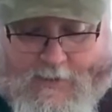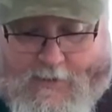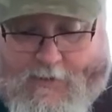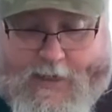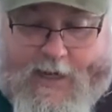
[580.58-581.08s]

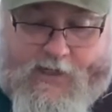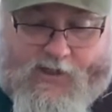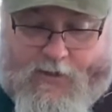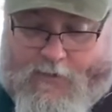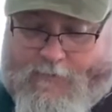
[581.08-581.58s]
Okay,
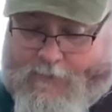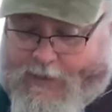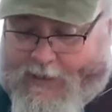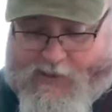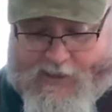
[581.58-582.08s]
so
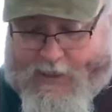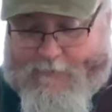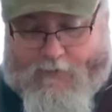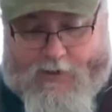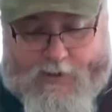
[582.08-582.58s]
like I said,
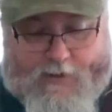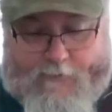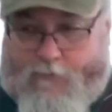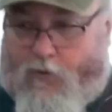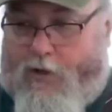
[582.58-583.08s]
we're in the
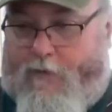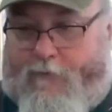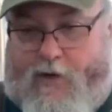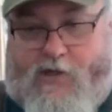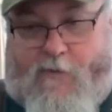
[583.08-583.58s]
we're in the
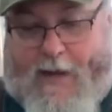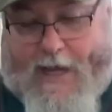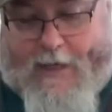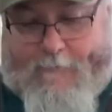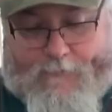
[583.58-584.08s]
freezer
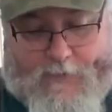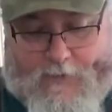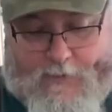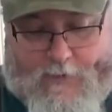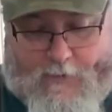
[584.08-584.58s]
bag,
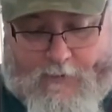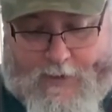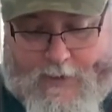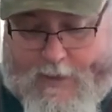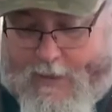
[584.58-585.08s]
you know,
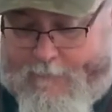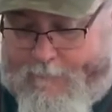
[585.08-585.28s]
and uh,